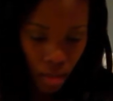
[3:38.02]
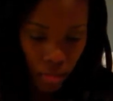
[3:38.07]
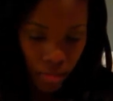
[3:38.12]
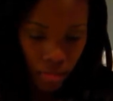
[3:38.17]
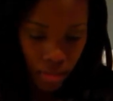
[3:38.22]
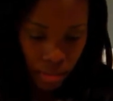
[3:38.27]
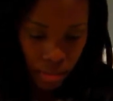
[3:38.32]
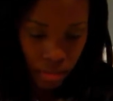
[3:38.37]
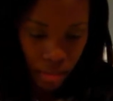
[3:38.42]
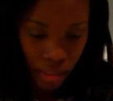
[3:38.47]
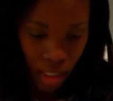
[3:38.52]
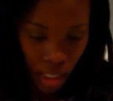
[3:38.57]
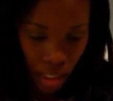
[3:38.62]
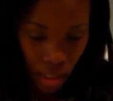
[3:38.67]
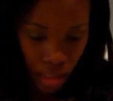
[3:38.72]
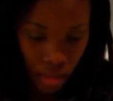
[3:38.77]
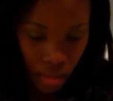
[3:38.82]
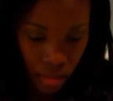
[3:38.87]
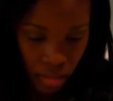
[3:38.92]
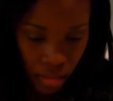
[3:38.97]
they're stuck.
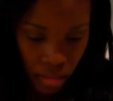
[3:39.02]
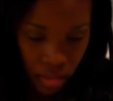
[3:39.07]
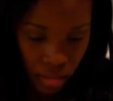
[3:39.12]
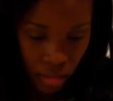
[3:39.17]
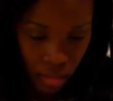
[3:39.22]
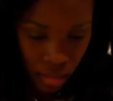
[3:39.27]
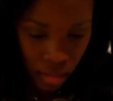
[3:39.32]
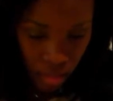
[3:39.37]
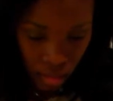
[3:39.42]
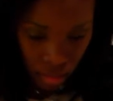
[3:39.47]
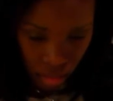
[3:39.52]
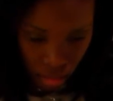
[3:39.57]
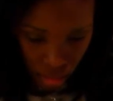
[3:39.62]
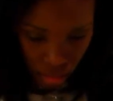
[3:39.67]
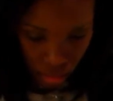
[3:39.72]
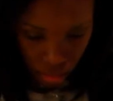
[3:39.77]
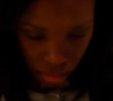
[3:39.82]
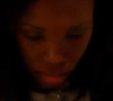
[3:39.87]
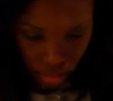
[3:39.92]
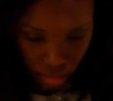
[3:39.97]

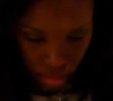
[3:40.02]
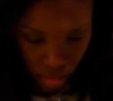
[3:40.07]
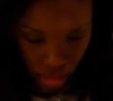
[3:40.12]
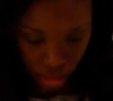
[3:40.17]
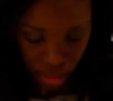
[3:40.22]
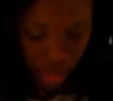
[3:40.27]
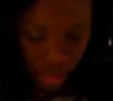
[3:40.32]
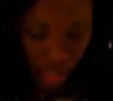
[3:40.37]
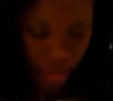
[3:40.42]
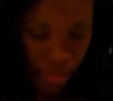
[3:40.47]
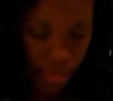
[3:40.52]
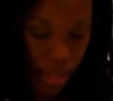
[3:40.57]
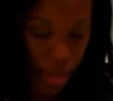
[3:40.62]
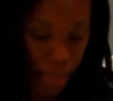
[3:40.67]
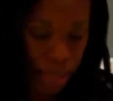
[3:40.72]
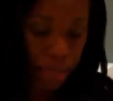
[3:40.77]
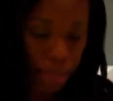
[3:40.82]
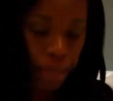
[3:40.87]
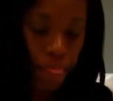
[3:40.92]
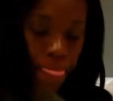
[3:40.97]
Oh, there we go.
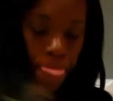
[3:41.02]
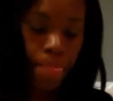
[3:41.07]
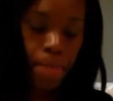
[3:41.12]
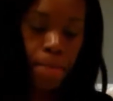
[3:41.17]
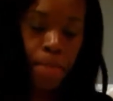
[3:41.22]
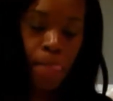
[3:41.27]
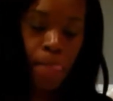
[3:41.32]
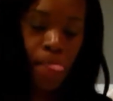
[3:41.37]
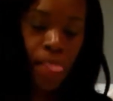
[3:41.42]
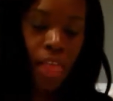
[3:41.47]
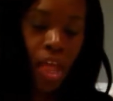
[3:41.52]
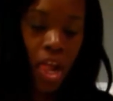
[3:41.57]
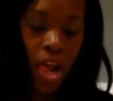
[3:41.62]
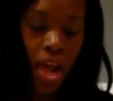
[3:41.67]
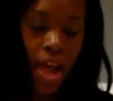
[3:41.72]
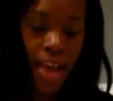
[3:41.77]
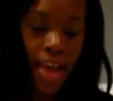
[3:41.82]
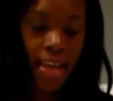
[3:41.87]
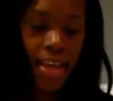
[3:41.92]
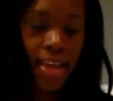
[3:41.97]

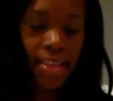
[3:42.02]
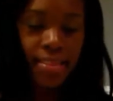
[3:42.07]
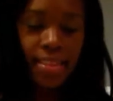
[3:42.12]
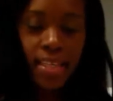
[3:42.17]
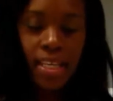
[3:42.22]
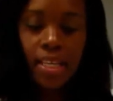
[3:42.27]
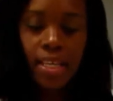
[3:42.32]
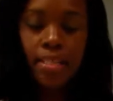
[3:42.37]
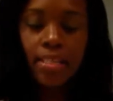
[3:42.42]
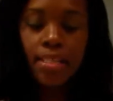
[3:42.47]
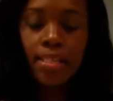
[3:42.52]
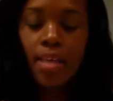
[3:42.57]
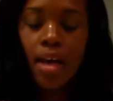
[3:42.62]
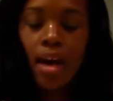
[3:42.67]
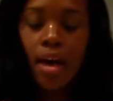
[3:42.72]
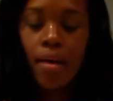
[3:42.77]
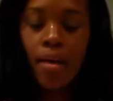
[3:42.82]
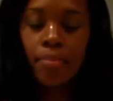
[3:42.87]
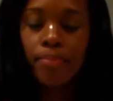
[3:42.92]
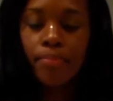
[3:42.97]
I got these
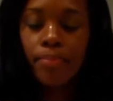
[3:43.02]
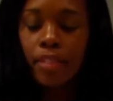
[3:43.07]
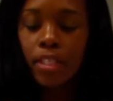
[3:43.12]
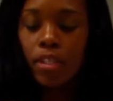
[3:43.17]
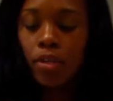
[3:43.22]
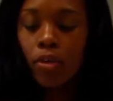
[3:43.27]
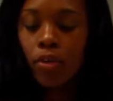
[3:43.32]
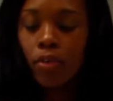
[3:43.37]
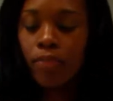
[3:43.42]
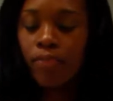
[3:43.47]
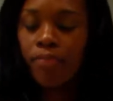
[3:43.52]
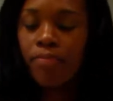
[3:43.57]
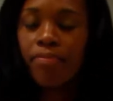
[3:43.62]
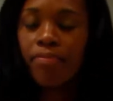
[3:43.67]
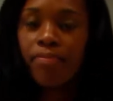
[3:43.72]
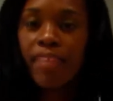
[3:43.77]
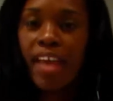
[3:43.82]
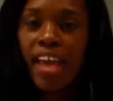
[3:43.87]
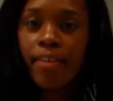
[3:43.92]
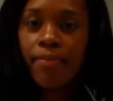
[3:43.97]
little
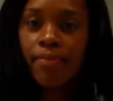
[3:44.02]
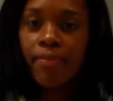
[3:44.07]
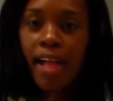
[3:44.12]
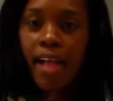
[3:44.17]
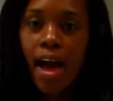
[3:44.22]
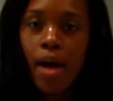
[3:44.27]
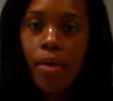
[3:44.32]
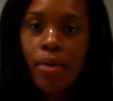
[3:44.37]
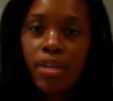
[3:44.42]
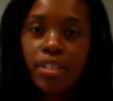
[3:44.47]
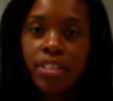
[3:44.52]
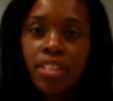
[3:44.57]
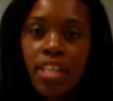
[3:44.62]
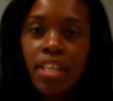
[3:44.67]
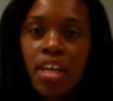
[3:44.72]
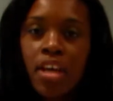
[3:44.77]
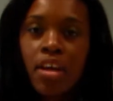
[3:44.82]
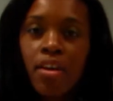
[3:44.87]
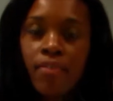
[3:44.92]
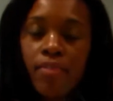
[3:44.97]
fake flowers
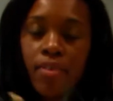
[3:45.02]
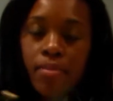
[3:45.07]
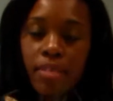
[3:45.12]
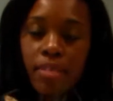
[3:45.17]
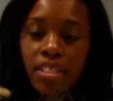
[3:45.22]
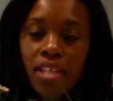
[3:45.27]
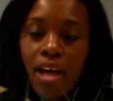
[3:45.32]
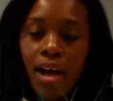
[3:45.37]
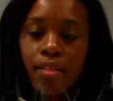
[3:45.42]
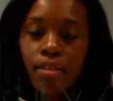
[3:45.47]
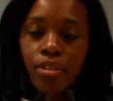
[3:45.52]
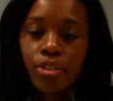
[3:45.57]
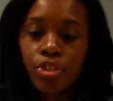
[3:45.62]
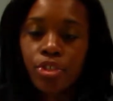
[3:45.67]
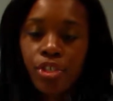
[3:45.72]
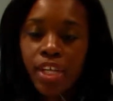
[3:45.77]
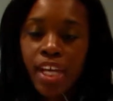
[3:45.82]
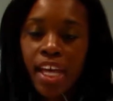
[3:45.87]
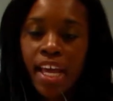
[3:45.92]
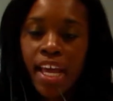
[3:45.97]
from the Dollar
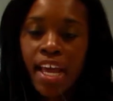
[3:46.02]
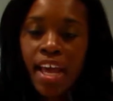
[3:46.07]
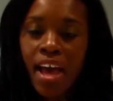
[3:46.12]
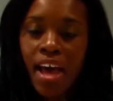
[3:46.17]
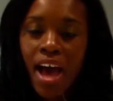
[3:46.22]
Tree.